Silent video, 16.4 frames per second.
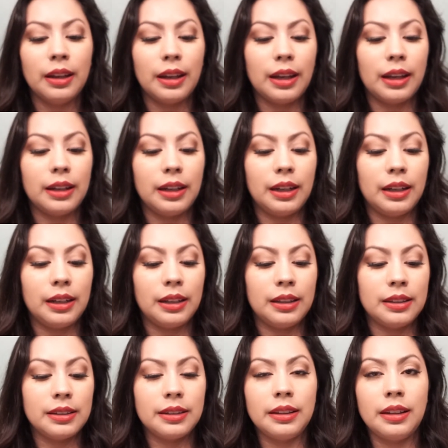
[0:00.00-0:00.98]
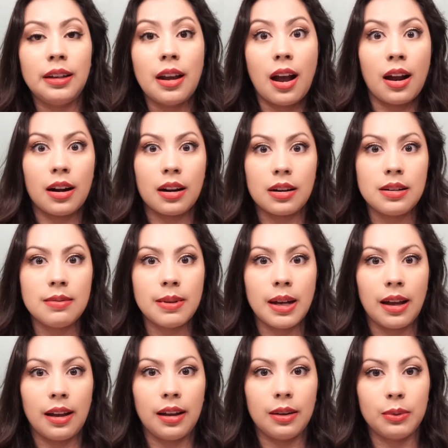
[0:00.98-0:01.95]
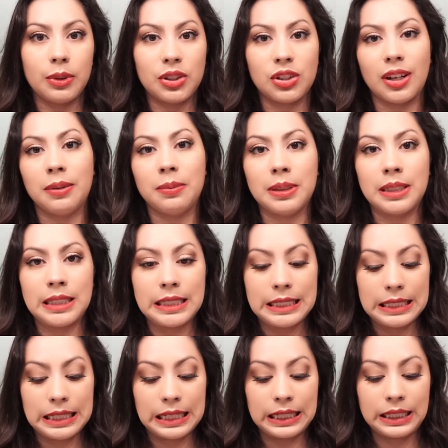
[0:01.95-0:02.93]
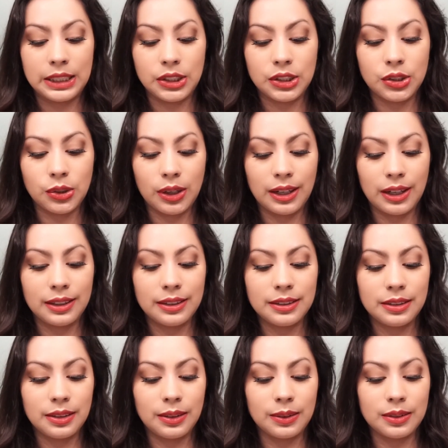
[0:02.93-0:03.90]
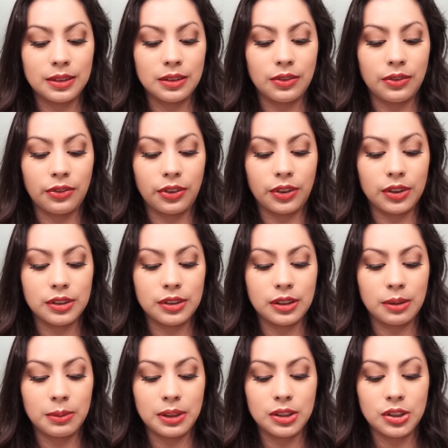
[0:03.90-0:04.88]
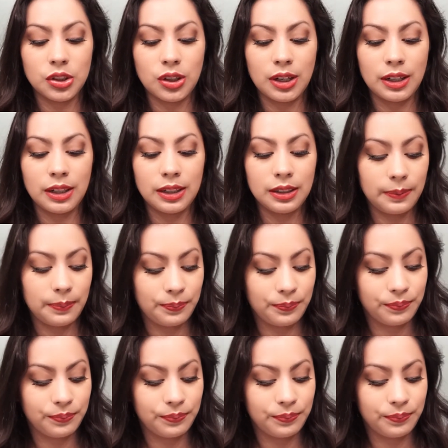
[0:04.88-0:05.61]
and it is the Arriba, which I've been dying to try, so it's the first time I'm going to try it.